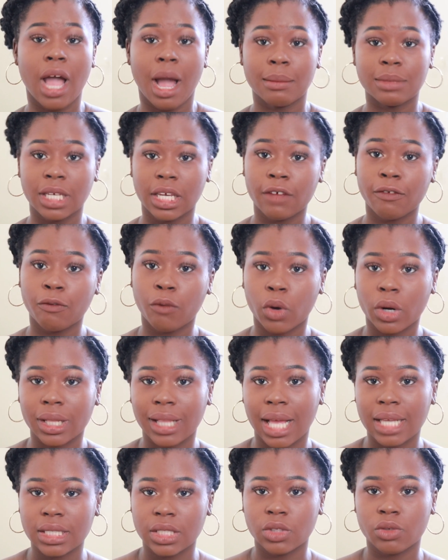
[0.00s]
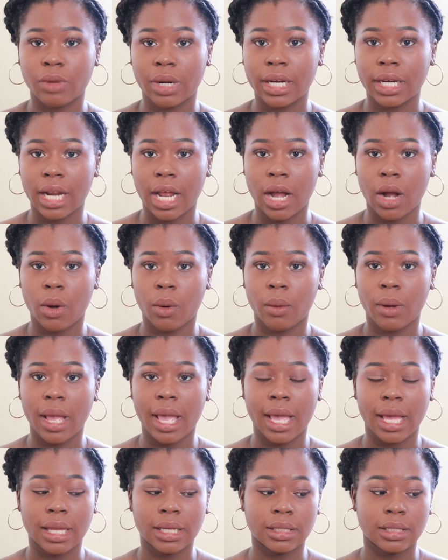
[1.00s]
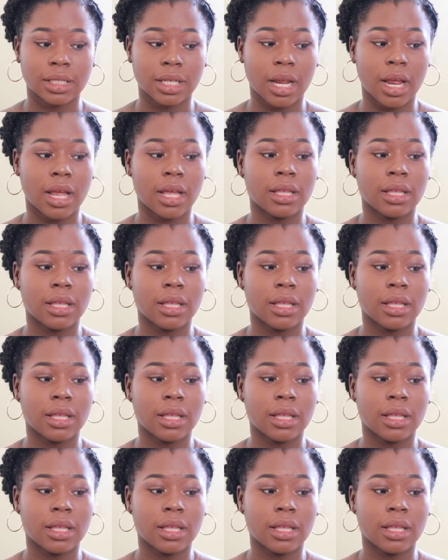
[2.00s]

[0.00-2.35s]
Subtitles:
I'm taking 4 classes right now, and